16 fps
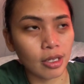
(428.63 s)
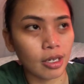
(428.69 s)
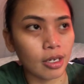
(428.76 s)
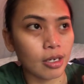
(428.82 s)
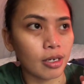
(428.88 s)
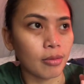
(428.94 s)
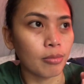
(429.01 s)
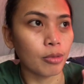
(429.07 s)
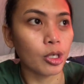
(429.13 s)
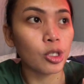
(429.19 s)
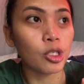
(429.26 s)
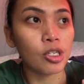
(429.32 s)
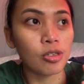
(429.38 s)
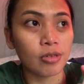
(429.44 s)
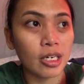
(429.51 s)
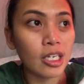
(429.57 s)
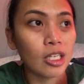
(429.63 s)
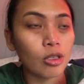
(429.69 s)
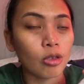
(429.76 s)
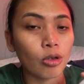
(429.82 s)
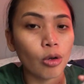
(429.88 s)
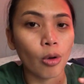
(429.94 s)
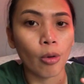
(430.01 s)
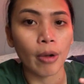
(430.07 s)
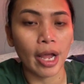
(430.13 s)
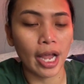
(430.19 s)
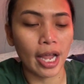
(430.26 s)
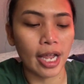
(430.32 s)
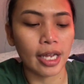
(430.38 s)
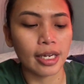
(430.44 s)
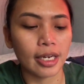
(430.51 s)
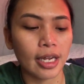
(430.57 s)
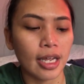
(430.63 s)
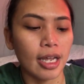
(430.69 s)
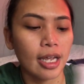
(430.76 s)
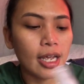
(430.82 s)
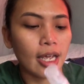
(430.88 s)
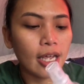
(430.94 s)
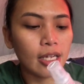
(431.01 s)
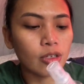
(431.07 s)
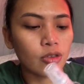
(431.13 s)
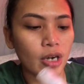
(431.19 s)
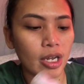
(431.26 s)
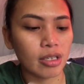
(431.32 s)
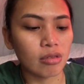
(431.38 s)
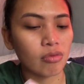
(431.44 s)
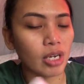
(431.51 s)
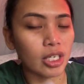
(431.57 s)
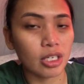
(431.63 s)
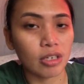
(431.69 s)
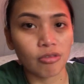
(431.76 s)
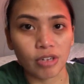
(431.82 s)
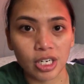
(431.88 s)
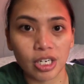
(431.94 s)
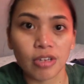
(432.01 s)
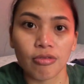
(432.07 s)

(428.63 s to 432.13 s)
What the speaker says: The brush is ready to go and it dries very, very